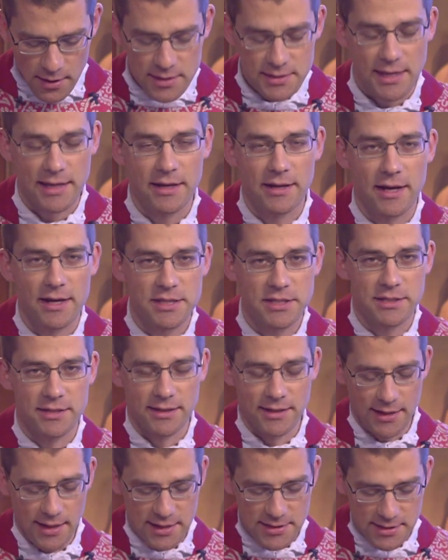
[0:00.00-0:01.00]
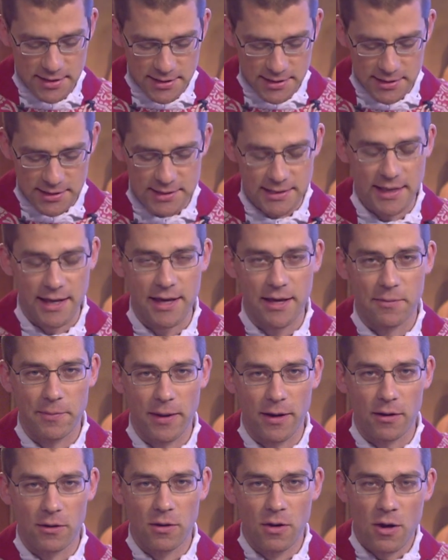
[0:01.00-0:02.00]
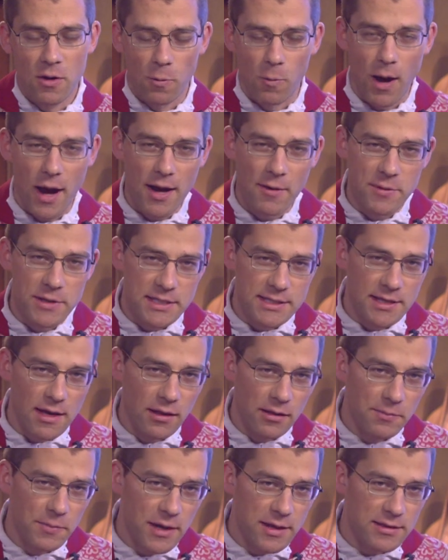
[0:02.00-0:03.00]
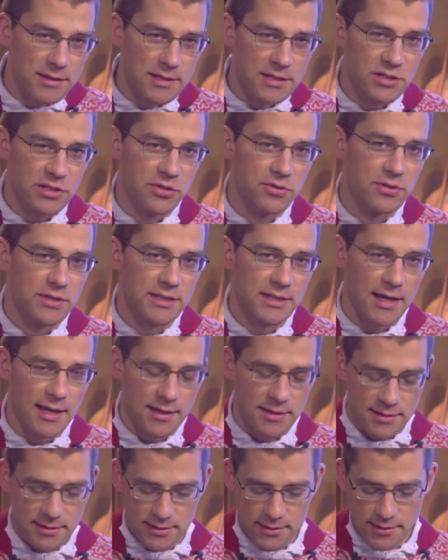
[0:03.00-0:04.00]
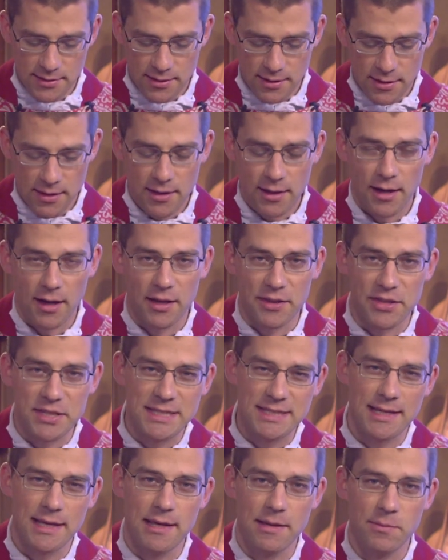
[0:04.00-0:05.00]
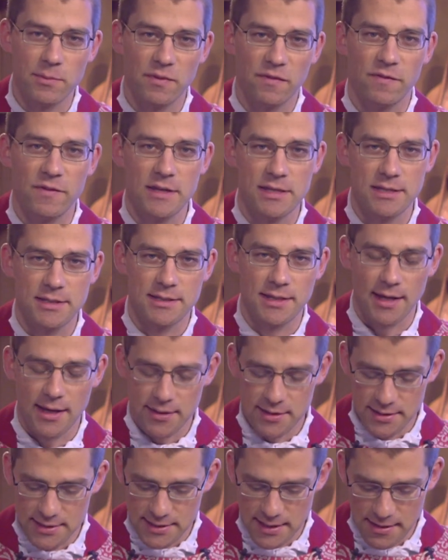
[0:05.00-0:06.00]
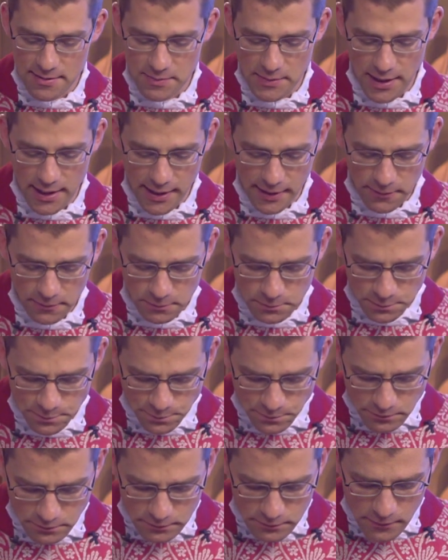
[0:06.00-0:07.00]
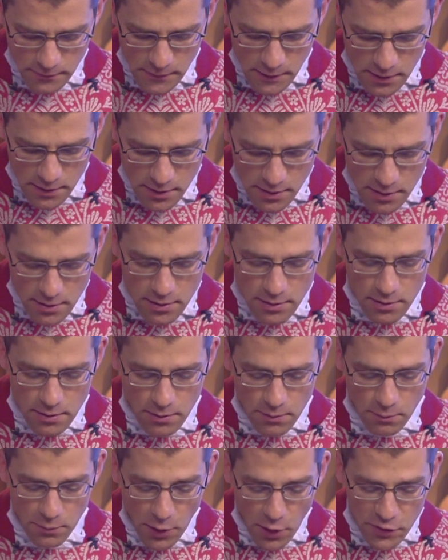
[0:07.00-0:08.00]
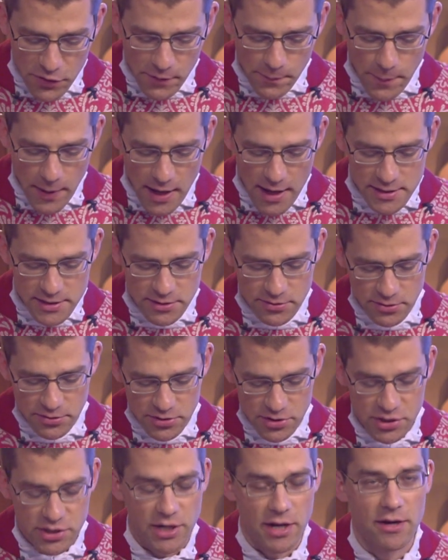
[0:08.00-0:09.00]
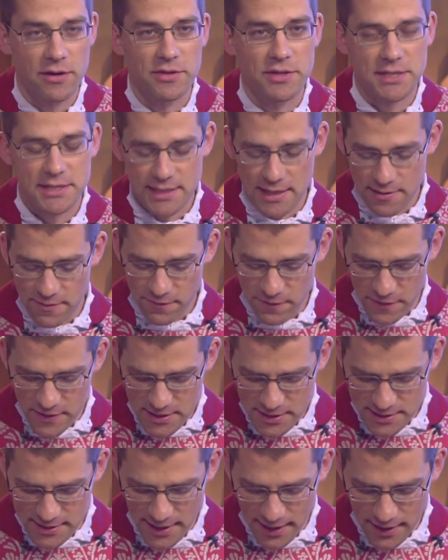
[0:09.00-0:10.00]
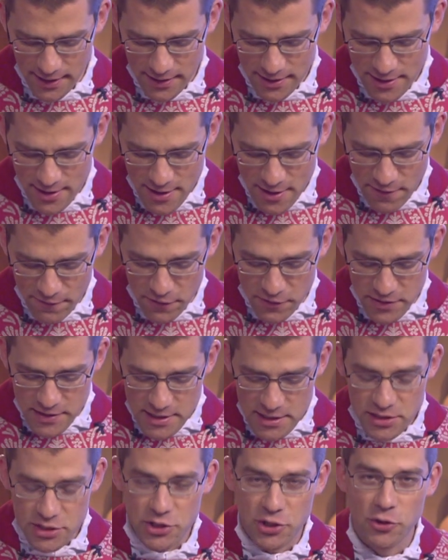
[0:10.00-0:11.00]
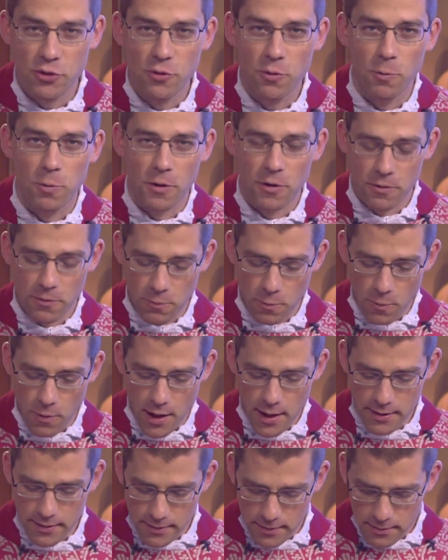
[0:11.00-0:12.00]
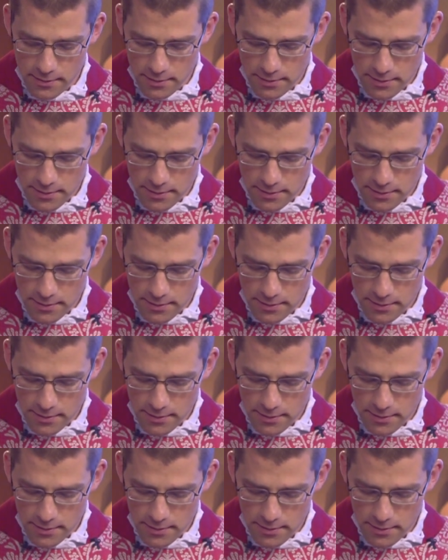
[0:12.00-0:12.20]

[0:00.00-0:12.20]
St. Augustine has this to say about why we celebrate these two saints on the same feast day, the same day. Both apostles share the same feast day, for these two were one.